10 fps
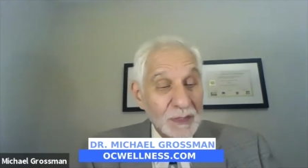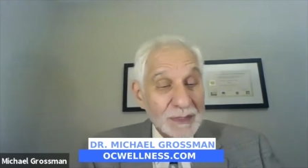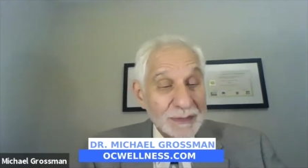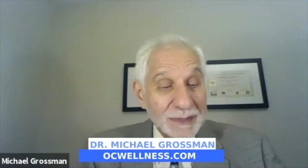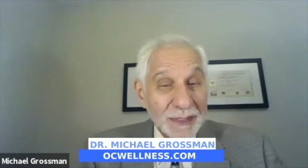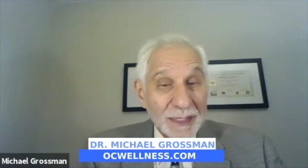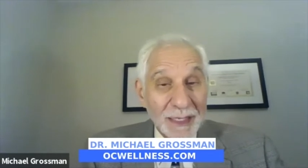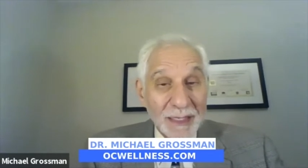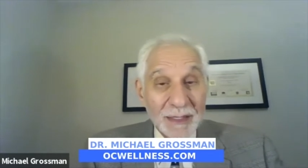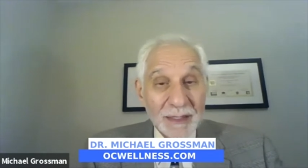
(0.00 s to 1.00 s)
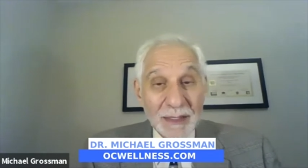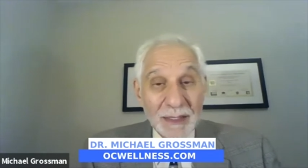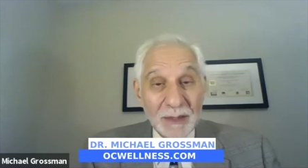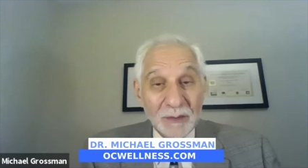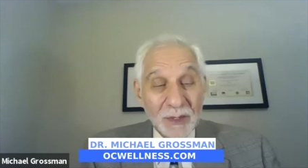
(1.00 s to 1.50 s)
Today,
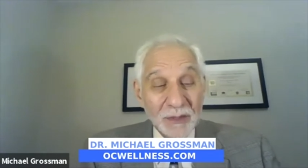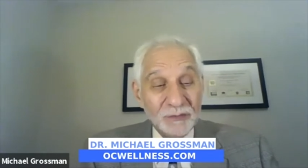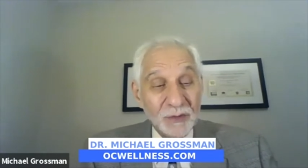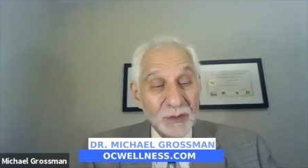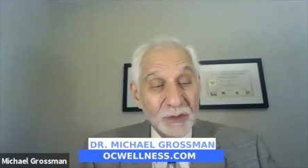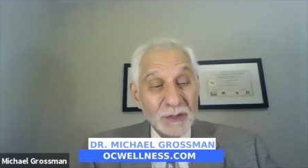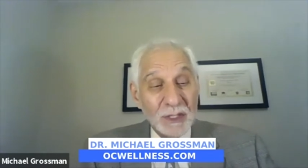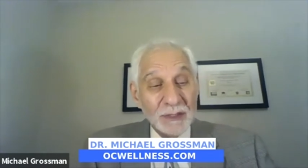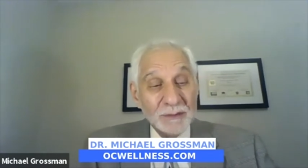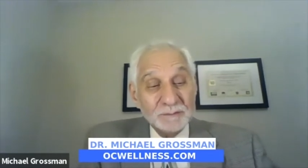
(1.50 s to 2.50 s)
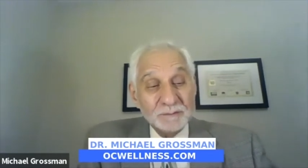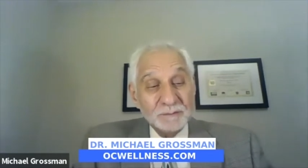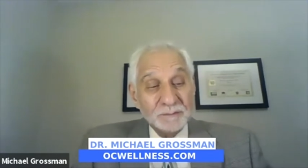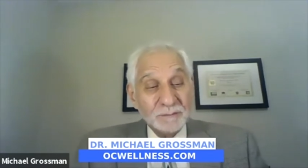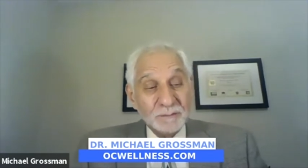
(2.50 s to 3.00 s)
I want to focus on
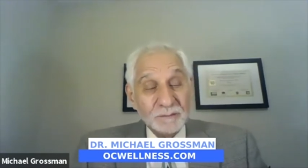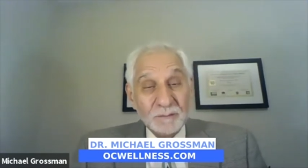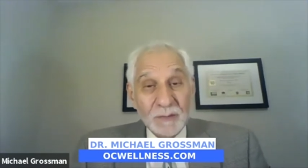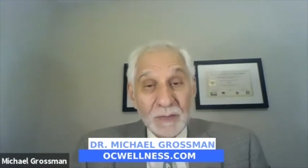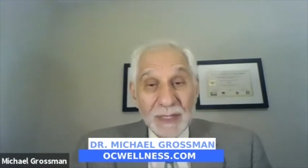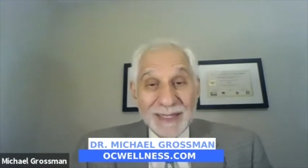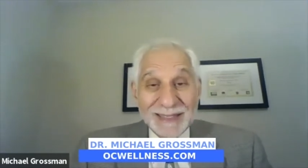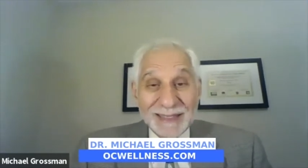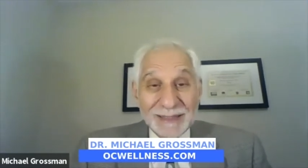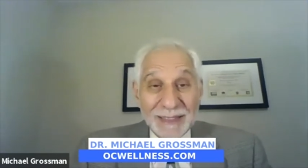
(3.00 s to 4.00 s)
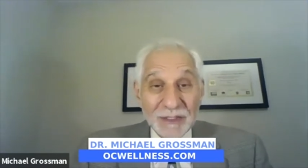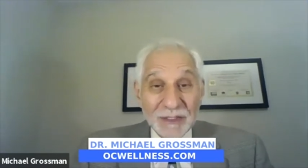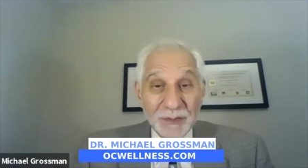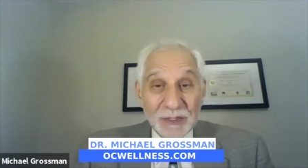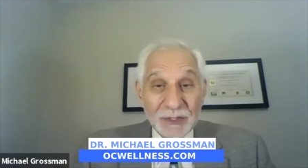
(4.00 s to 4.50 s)
the
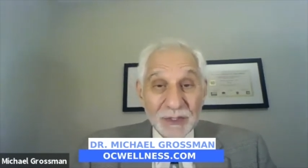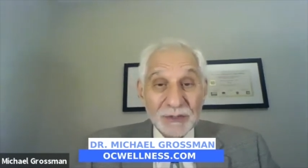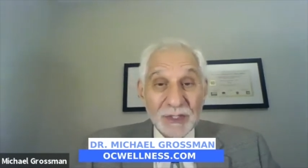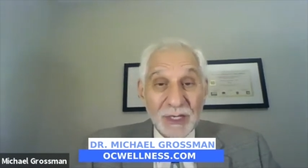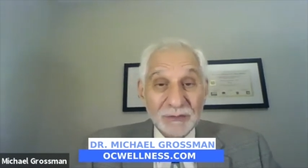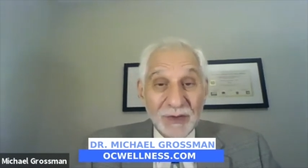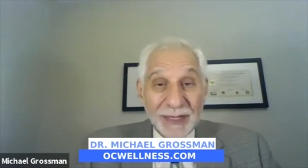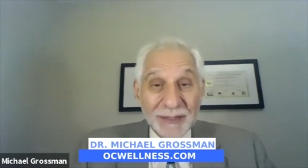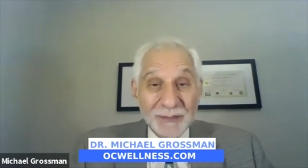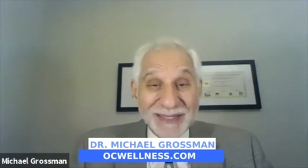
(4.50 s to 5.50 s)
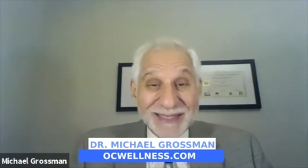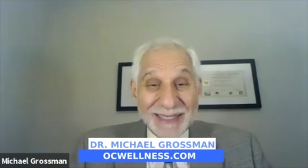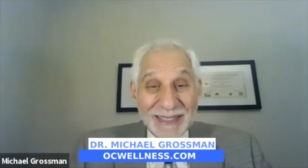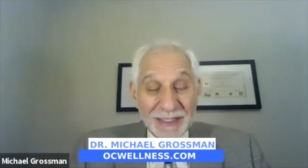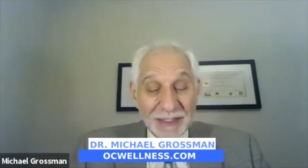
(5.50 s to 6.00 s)
latest research on vitamin
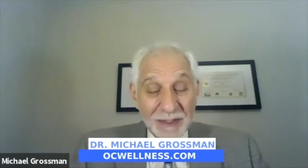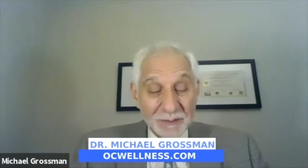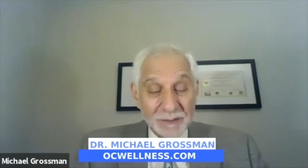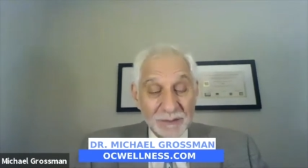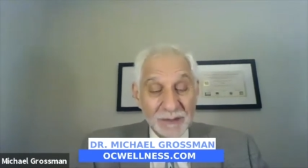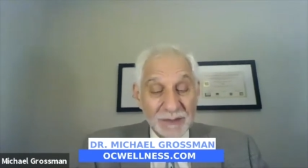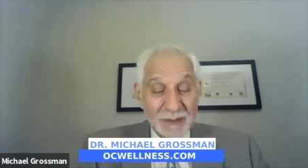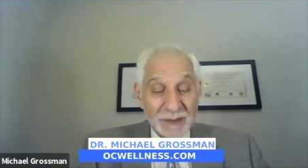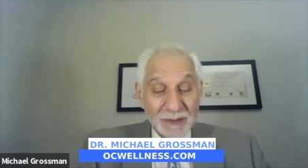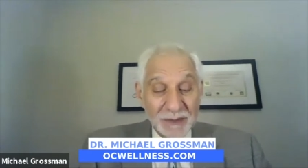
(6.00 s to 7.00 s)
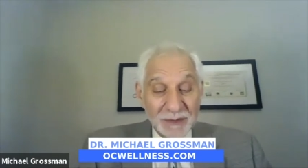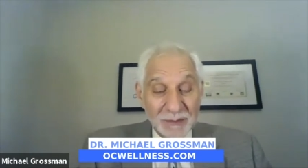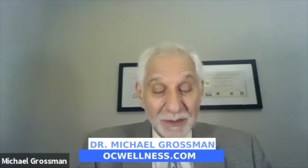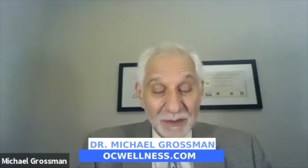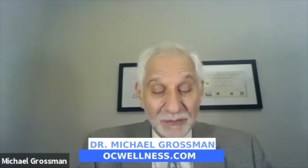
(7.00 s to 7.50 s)
D.
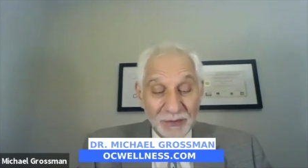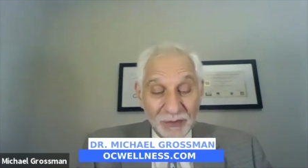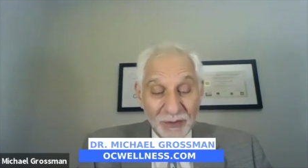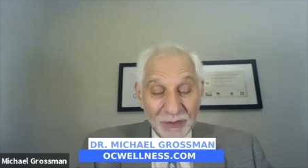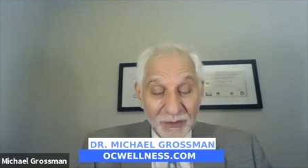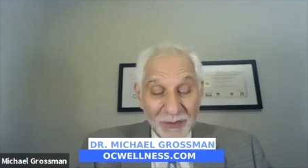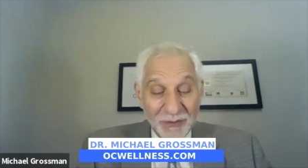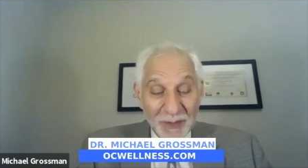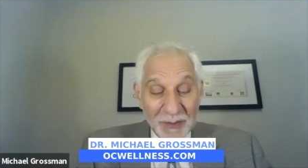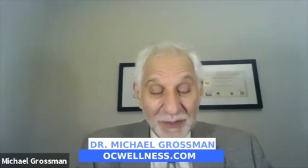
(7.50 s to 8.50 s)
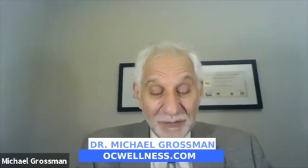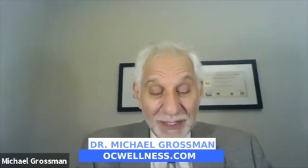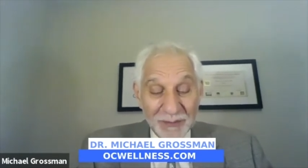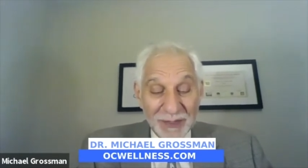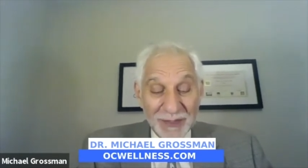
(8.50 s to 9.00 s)
Well, if you thought you knew everything about
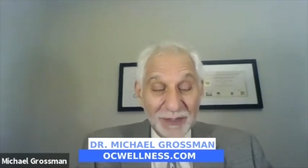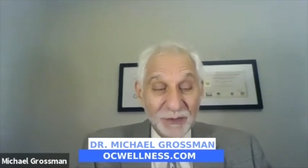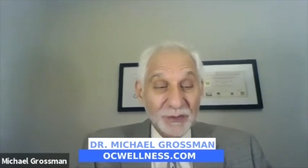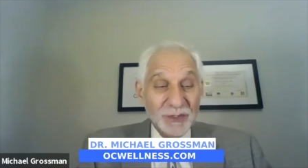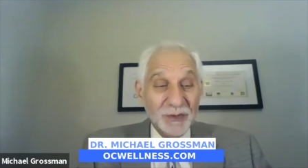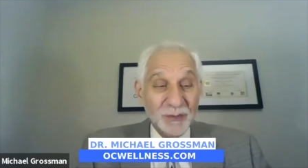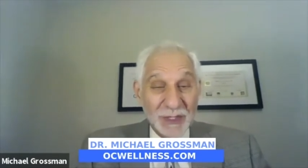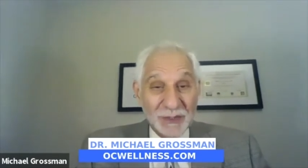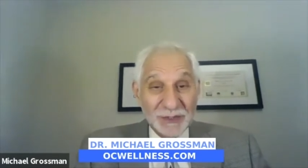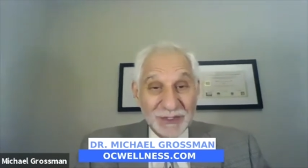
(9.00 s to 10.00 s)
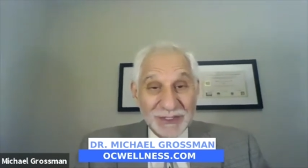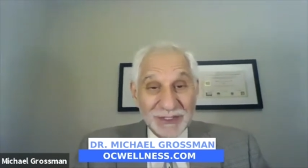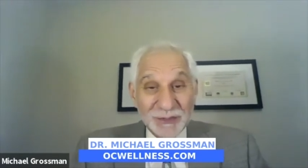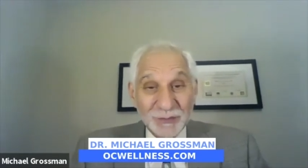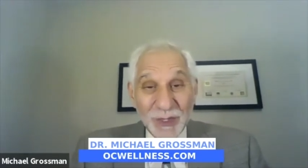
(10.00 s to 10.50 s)
vitamin D, you don't, because this
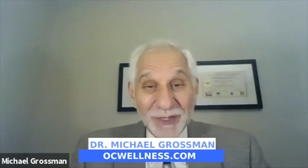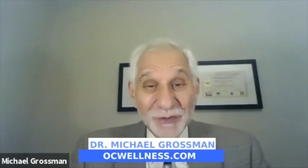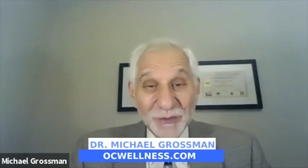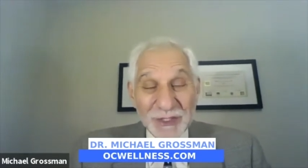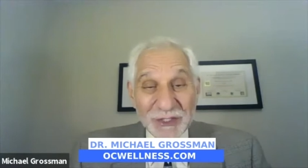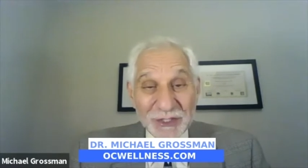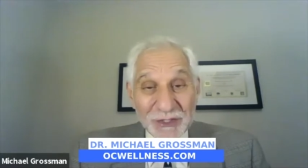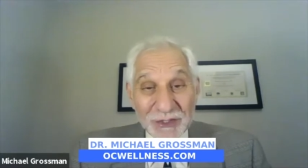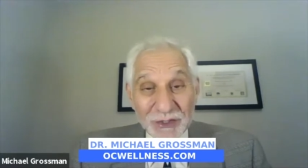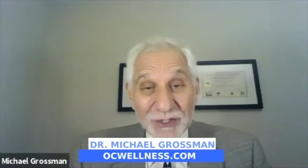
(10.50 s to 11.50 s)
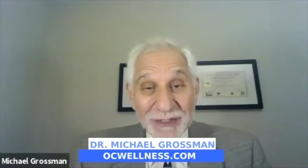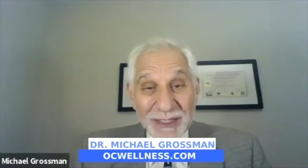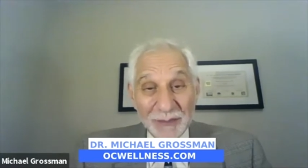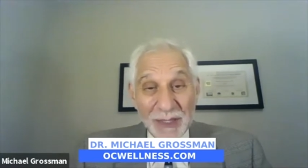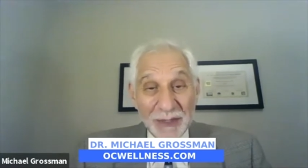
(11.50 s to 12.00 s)
is brand new research, just
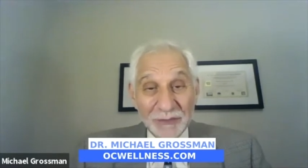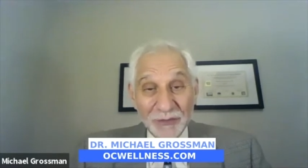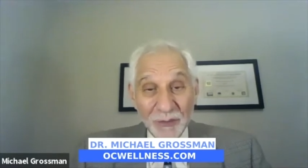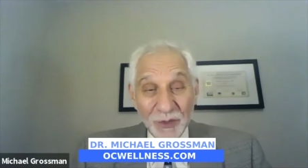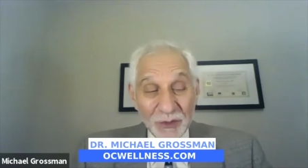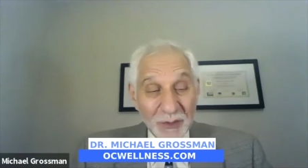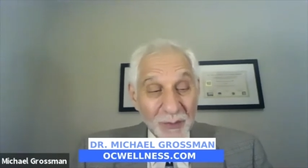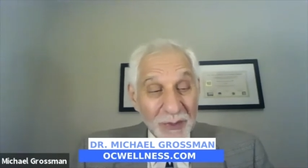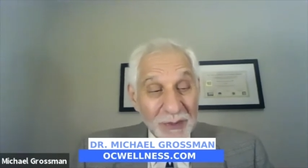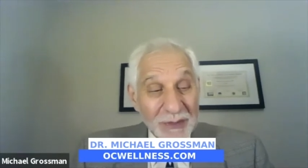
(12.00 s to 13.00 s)
came out from Europe.